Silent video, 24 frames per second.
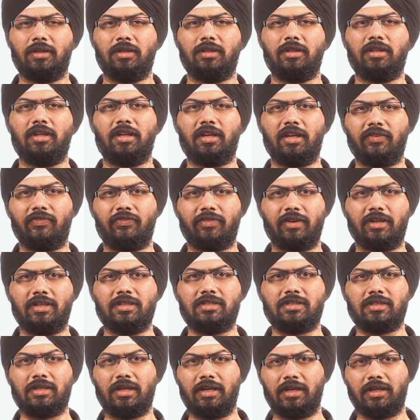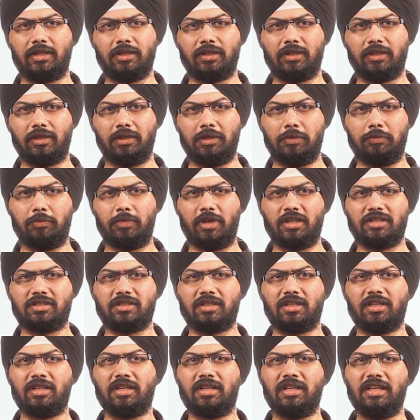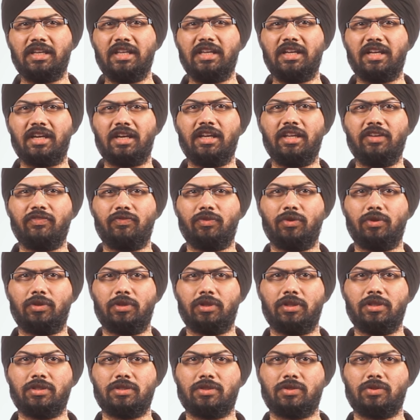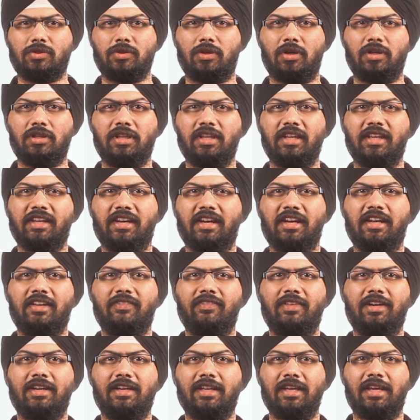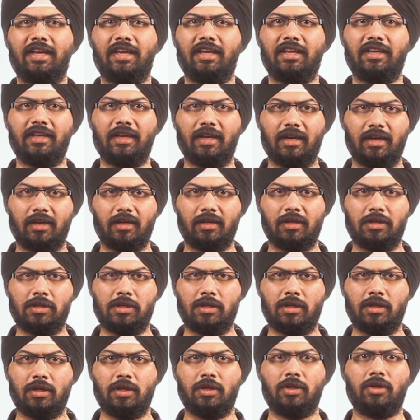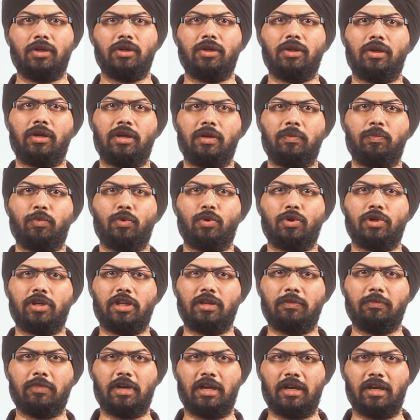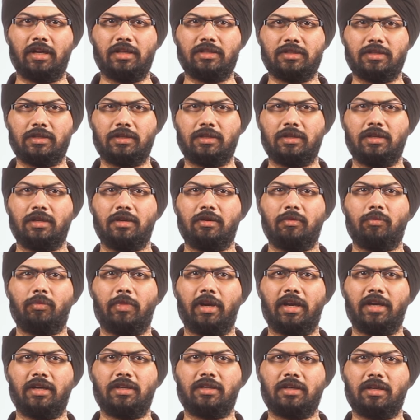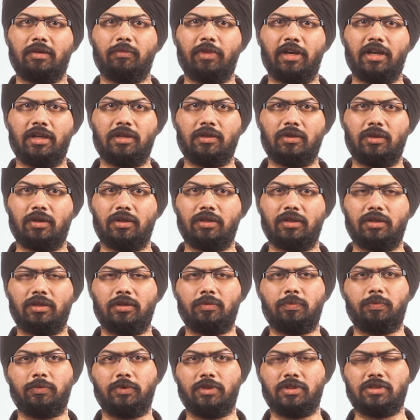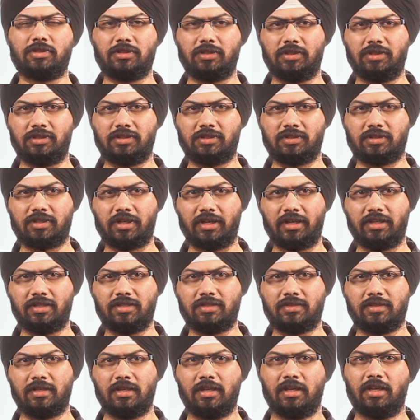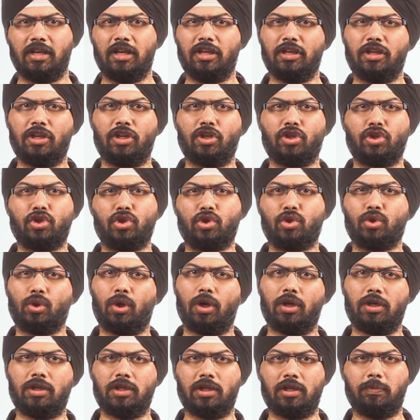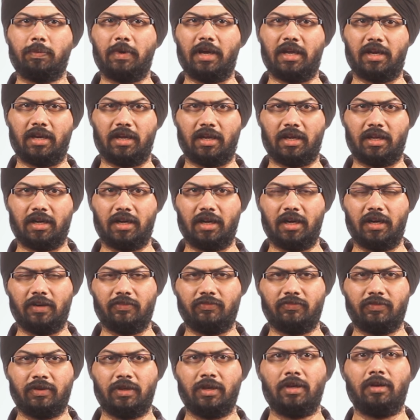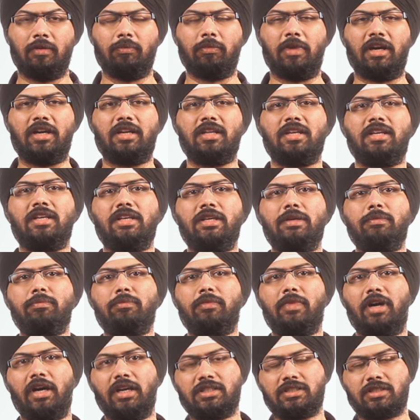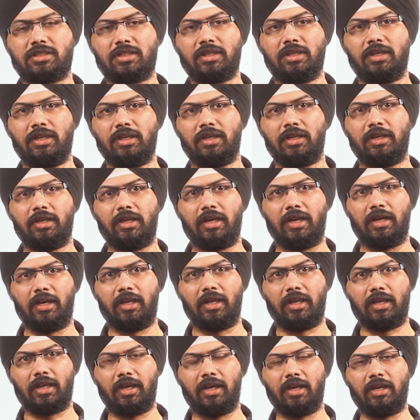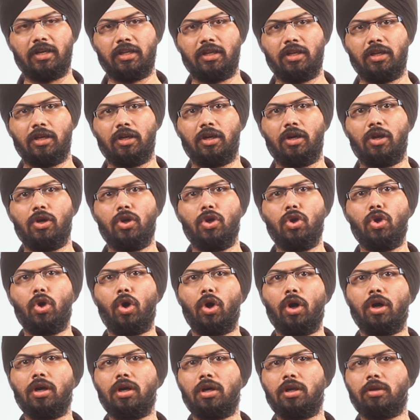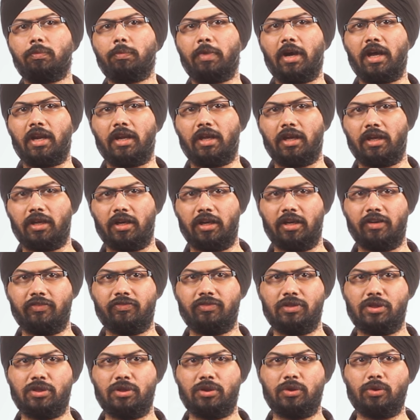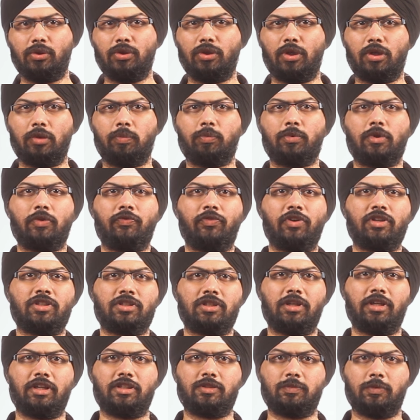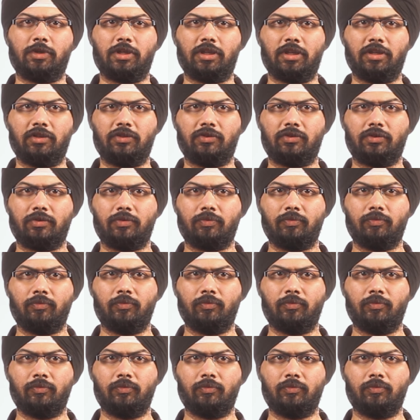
The reference letter must clearly focus on the relevant area. Your reporting manager might comment on your personal strengths in a shorter paragraph, but he must dedicate a longer paragraph to your professional expertise.